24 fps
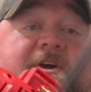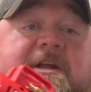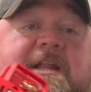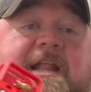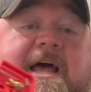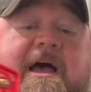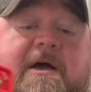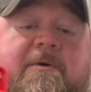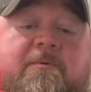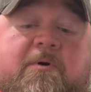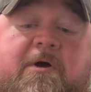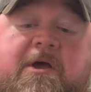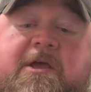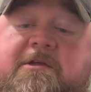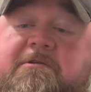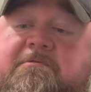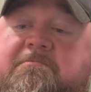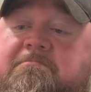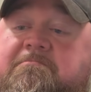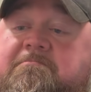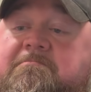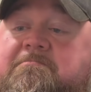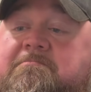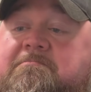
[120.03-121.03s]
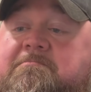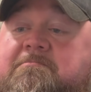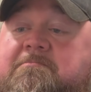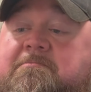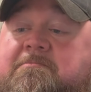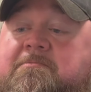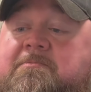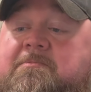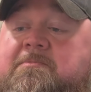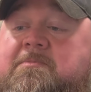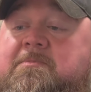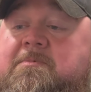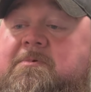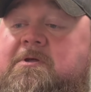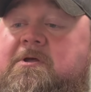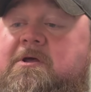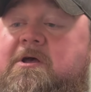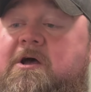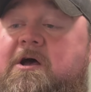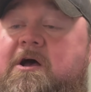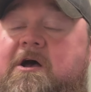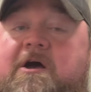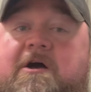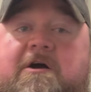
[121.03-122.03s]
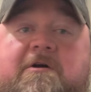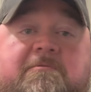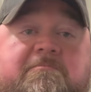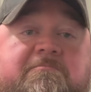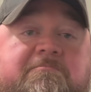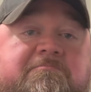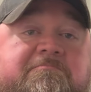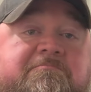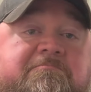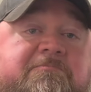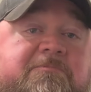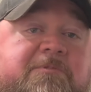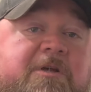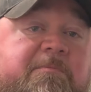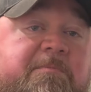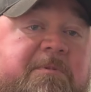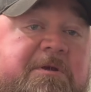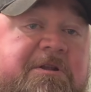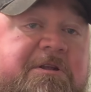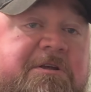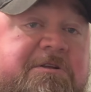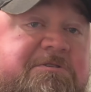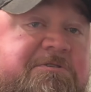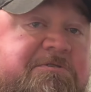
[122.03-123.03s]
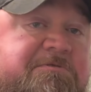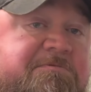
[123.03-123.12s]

lightweight. I mean, it